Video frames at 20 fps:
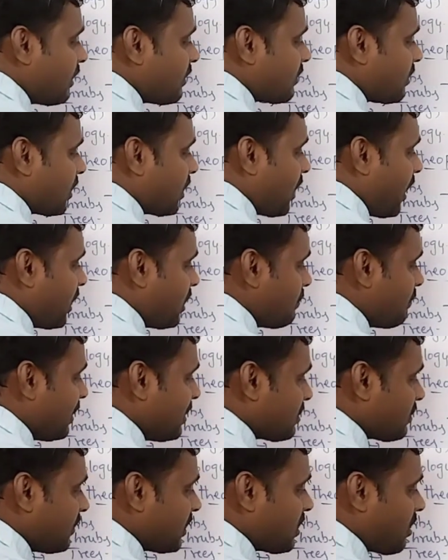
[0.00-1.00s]
See,
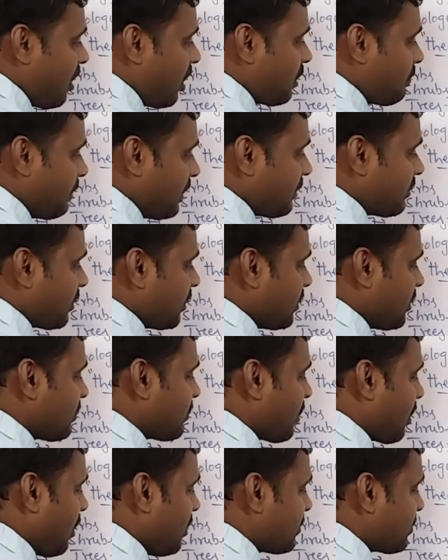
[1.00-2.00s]
animals with RBC, these
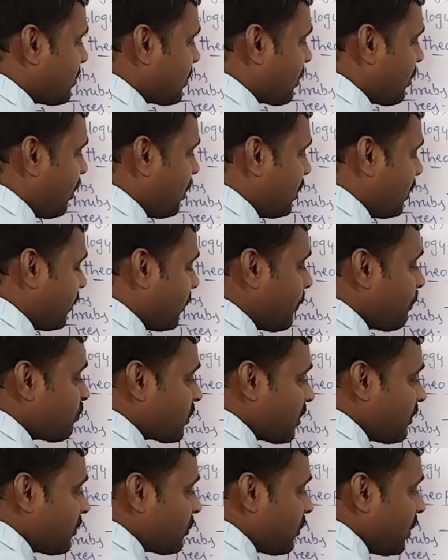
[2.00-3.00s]
are also called
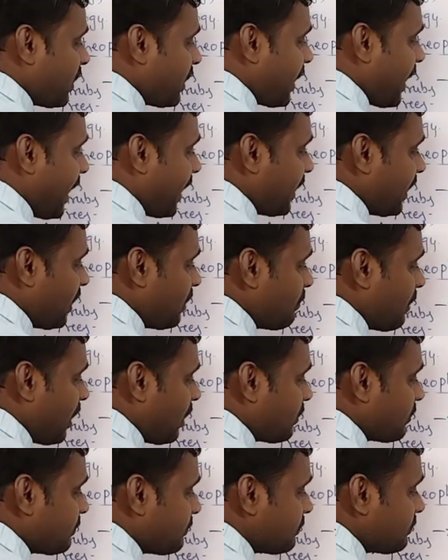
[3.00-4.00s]
an
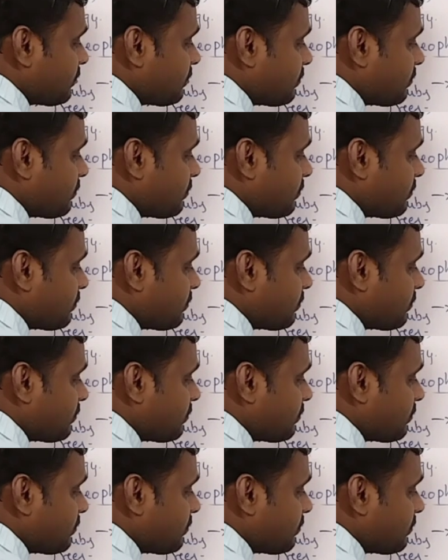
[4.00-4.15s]
anima.